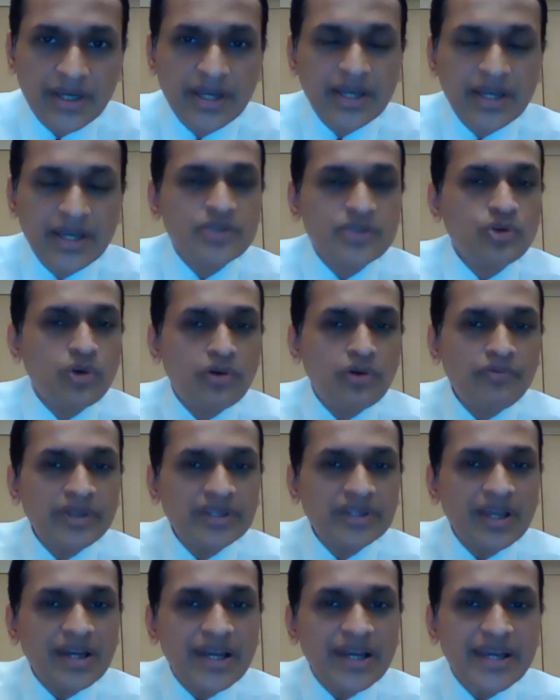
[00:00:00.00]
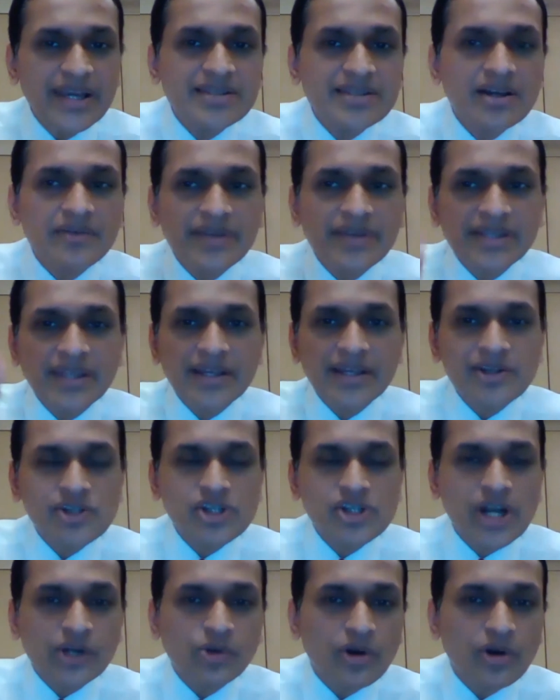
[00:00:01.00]
So with a laser, we then
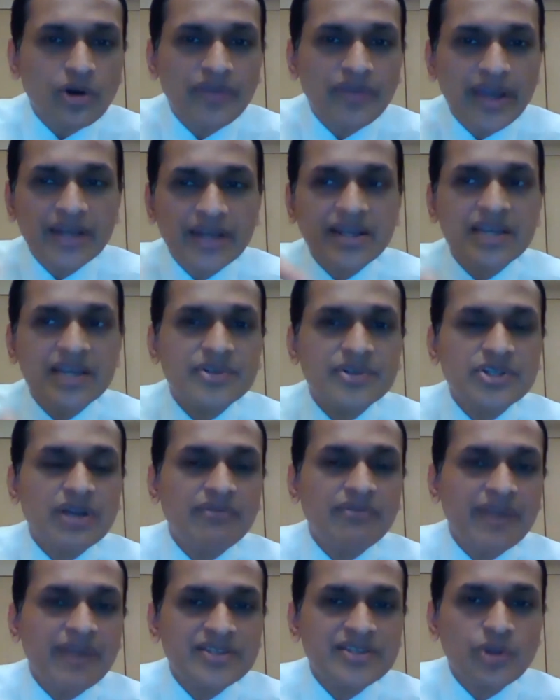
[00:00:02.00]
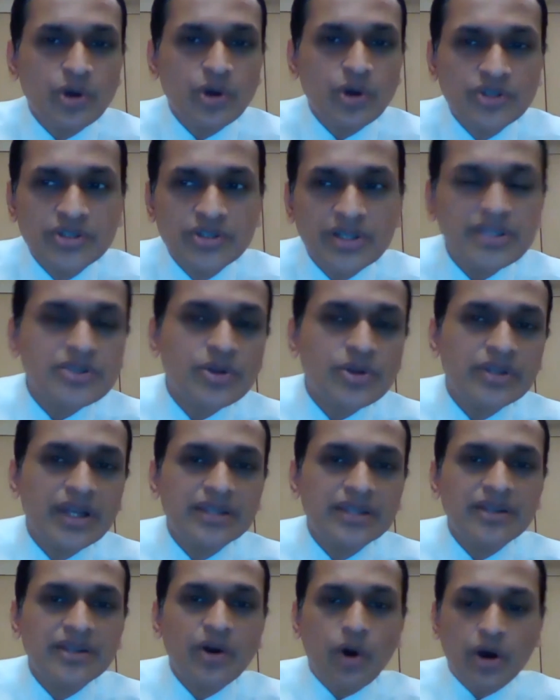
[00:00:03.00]
shut off areas which have less oxygen, so
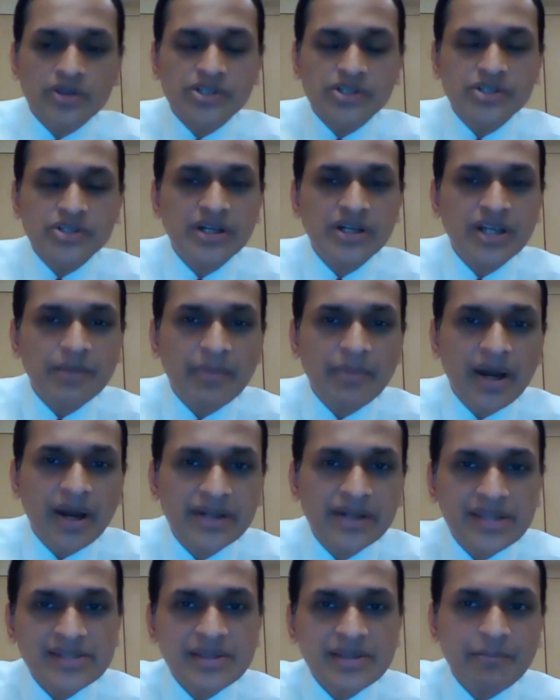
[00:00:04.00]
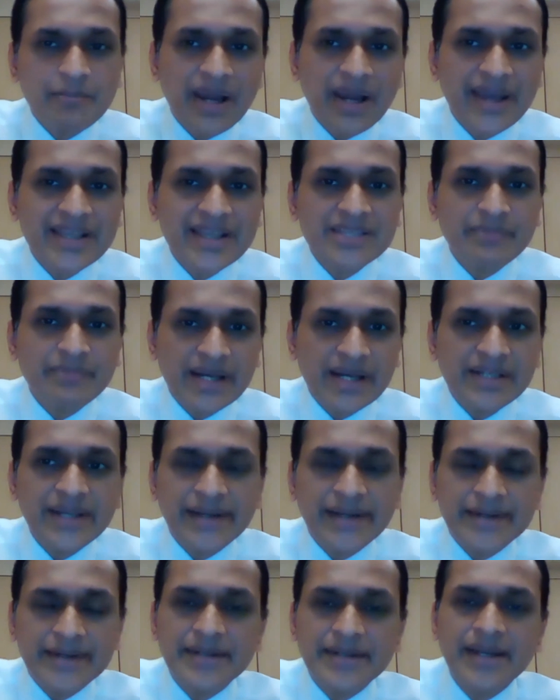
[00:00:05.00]
that the oxygen demand and supply is
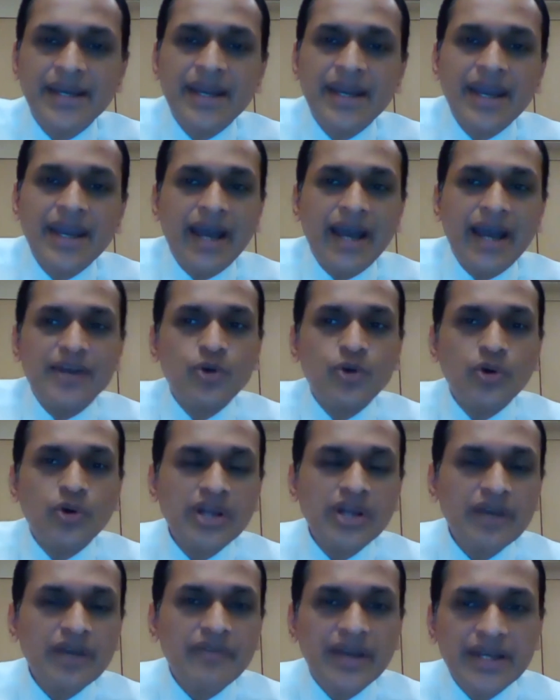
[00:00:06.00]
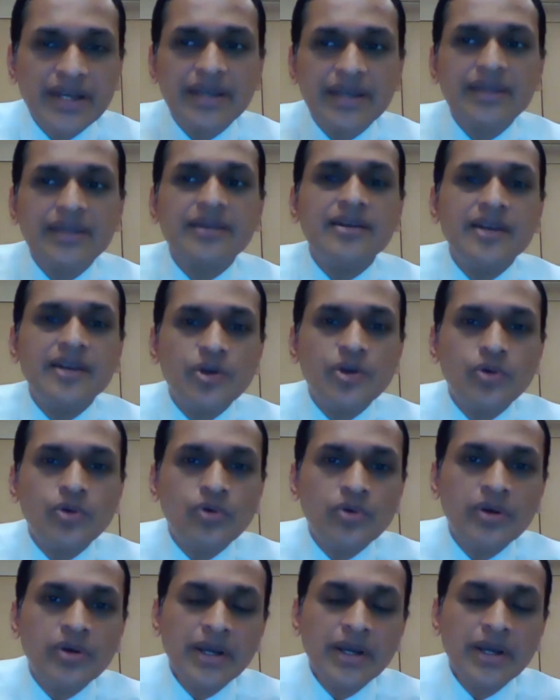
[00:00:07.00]
maintained, and you don't have any
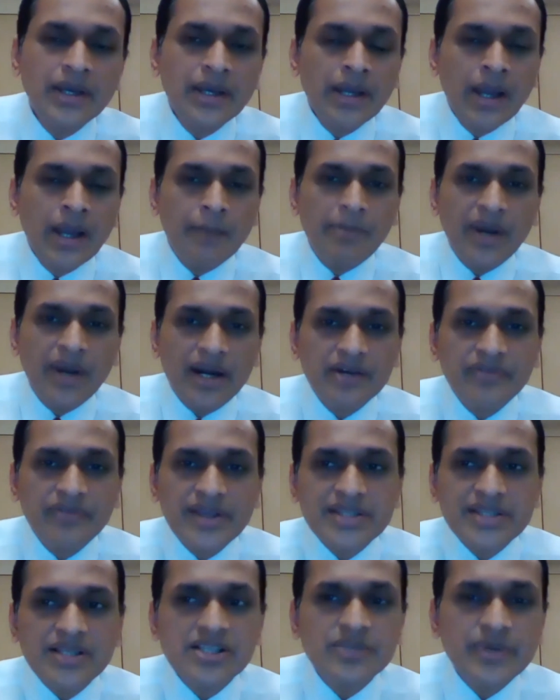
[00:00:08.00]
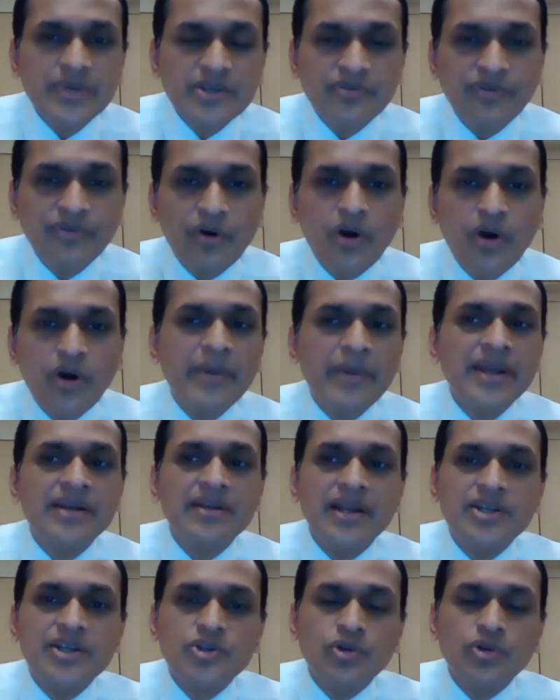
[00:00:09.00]
new blood vessels which form,
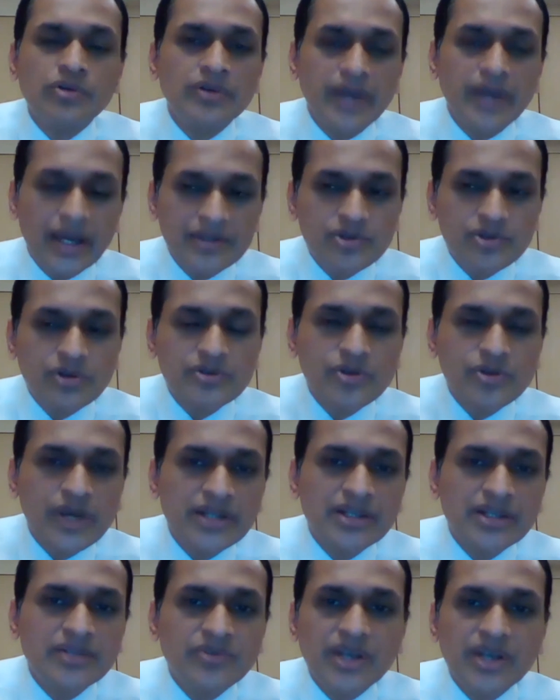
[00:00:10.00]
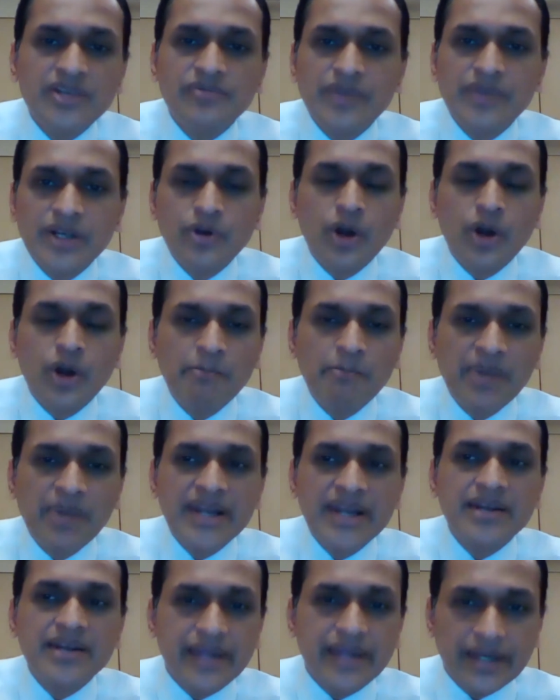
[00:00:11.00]
and it will not
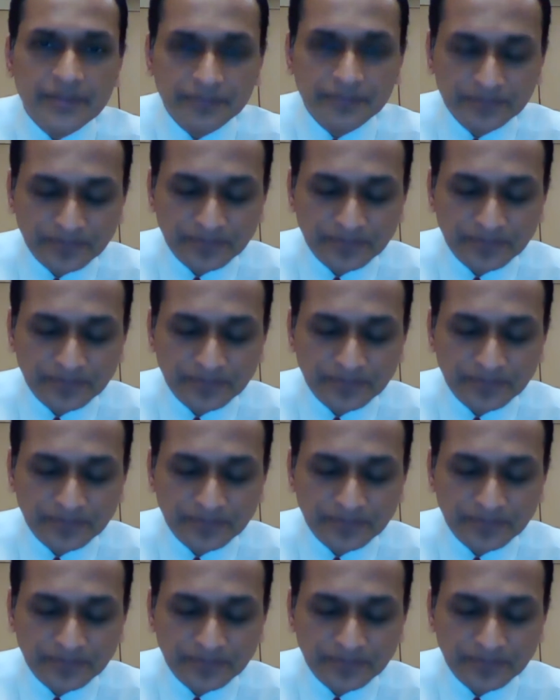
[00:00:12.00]
bleed again.